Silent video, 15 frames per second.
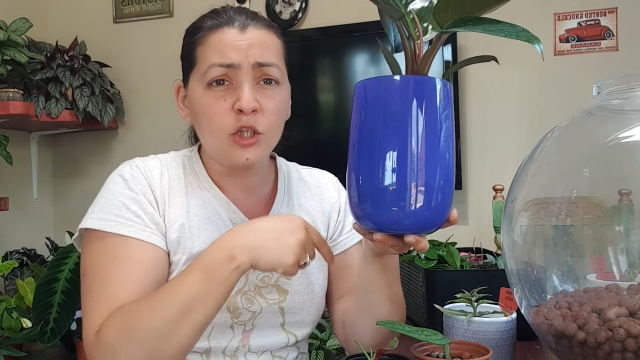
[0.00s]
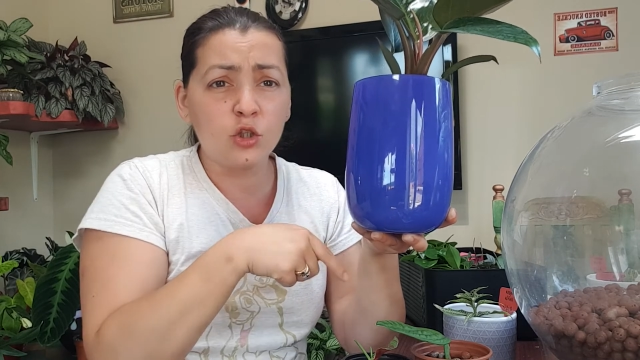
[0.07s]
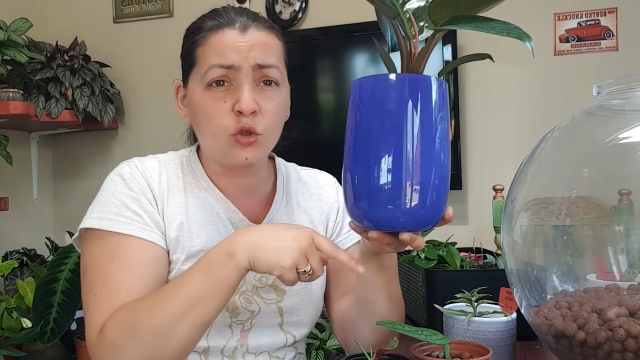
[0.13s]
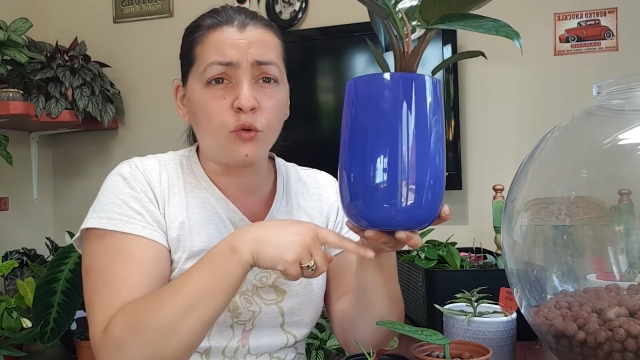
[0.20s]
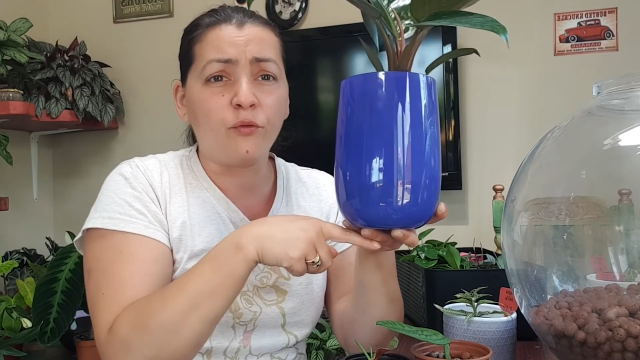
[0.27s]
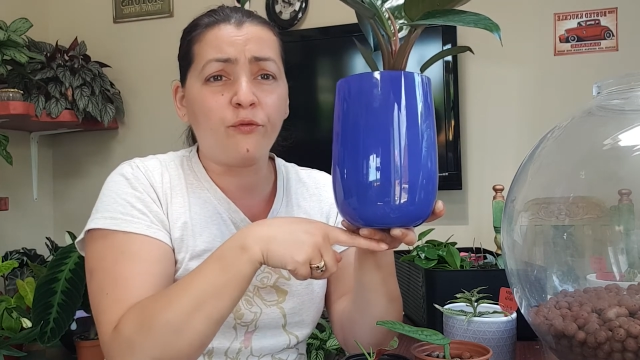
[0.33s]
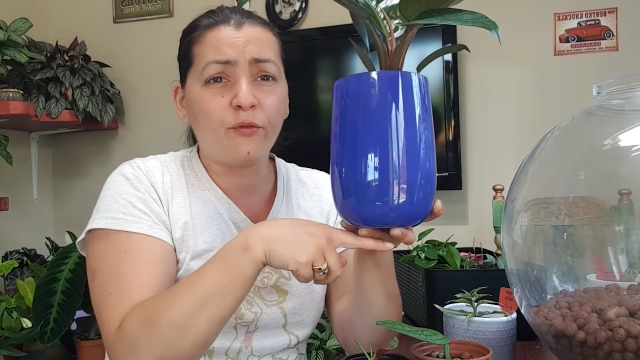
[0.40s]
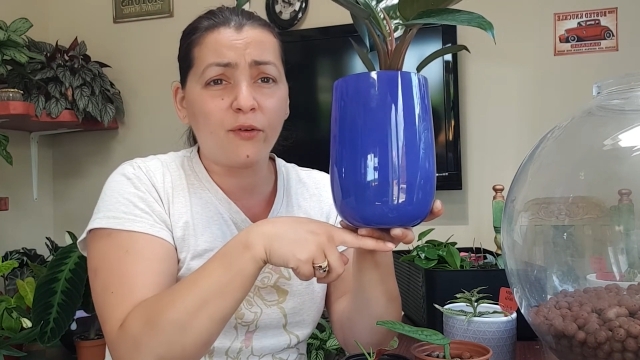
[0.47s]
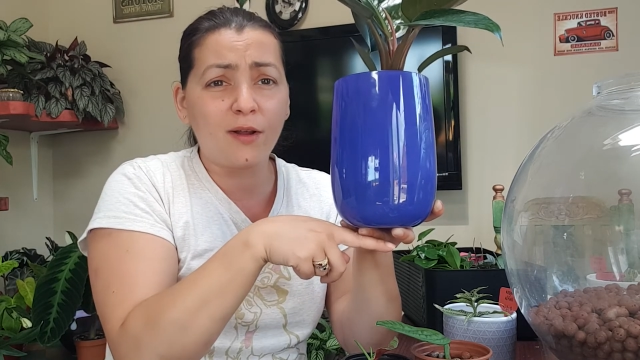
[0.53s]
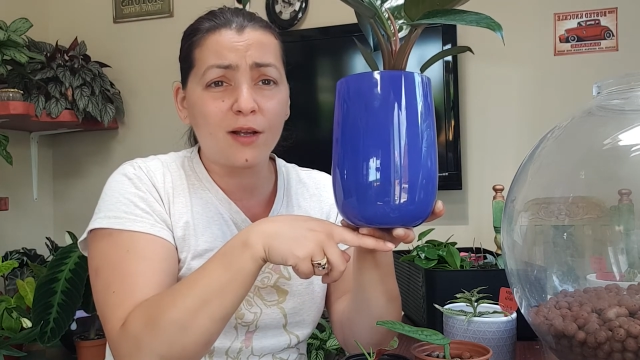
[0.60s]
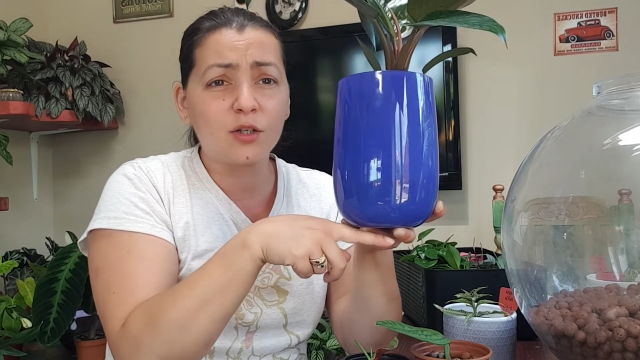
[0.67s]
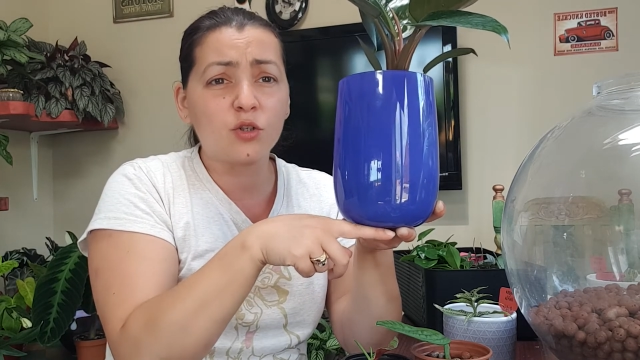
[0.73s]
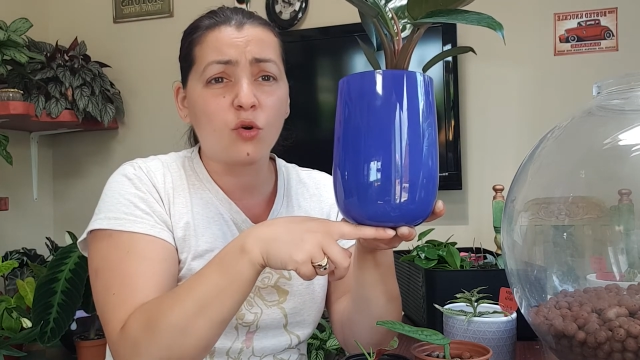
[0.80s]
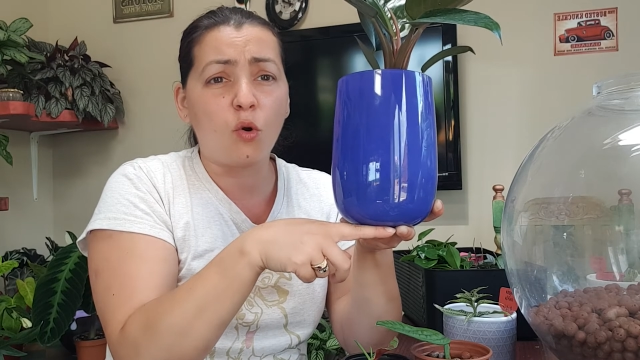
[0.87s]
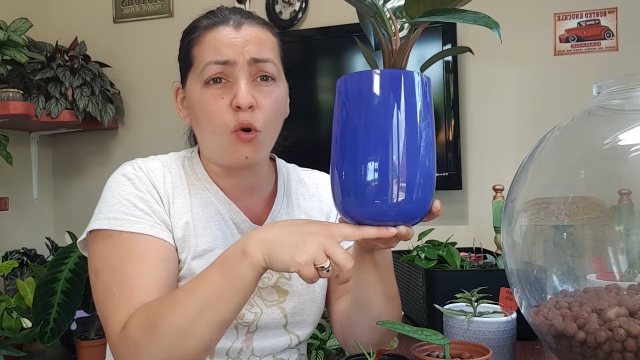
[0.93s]
to
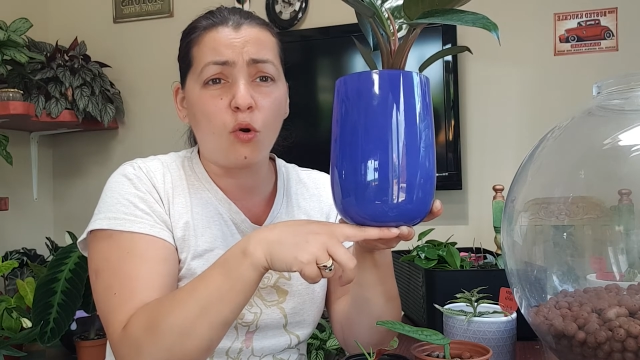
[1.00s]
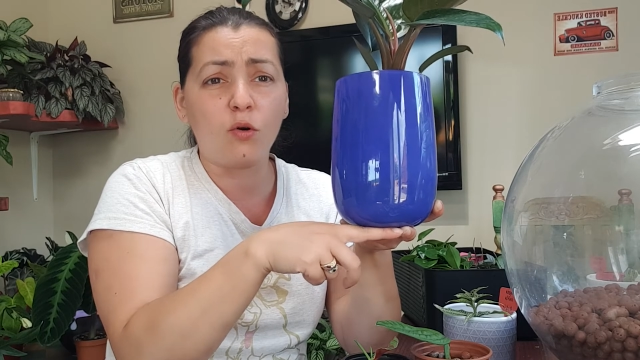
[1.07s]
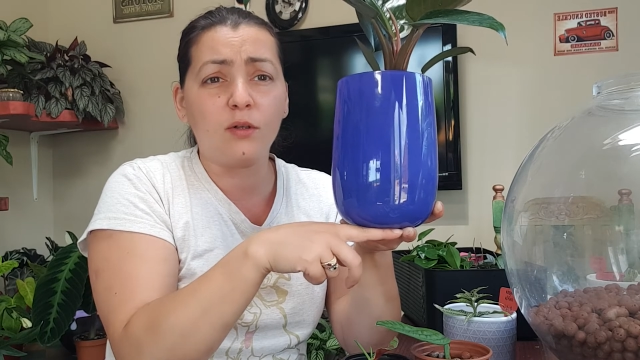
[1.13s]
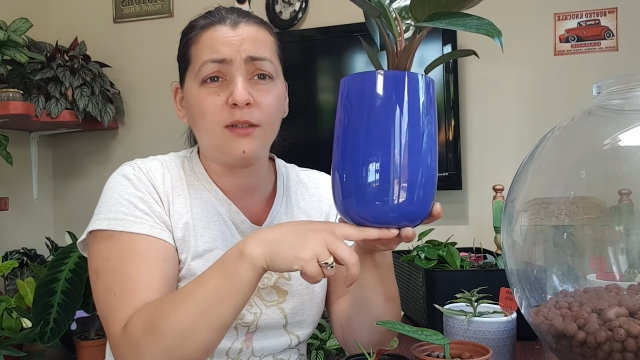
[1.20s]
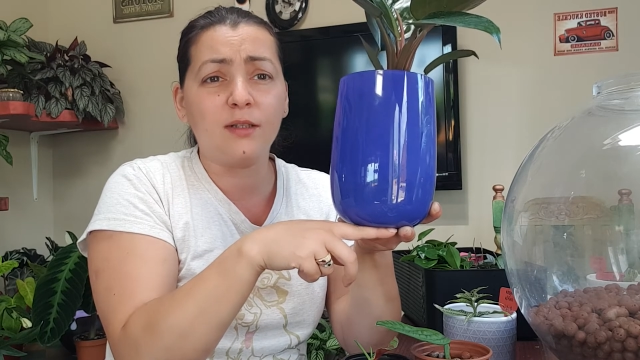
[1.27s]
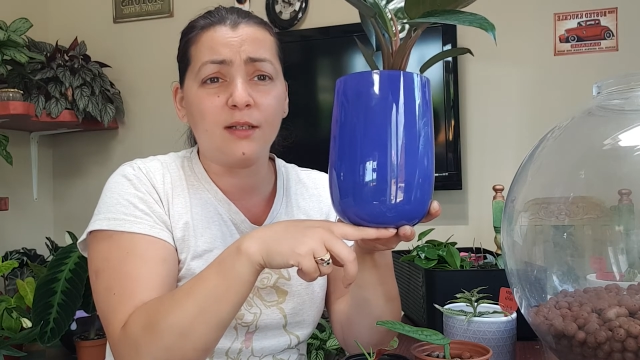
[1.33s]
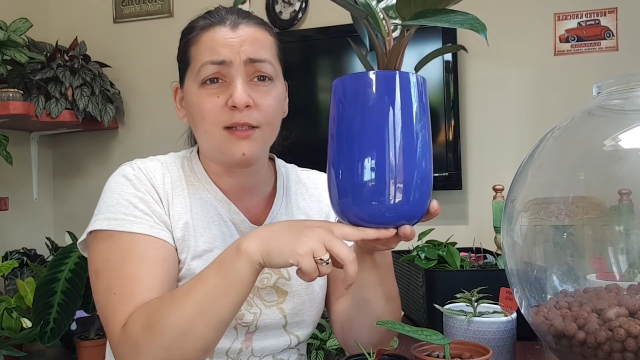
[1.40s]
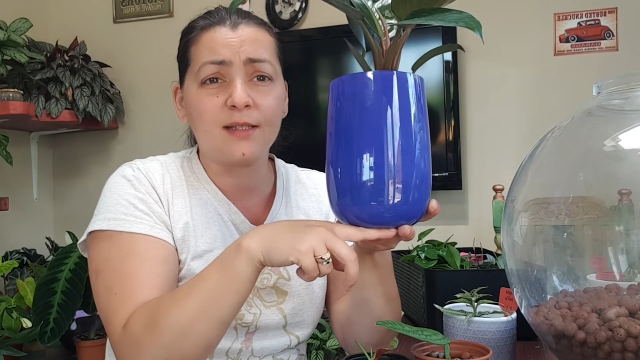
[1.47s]
flush all the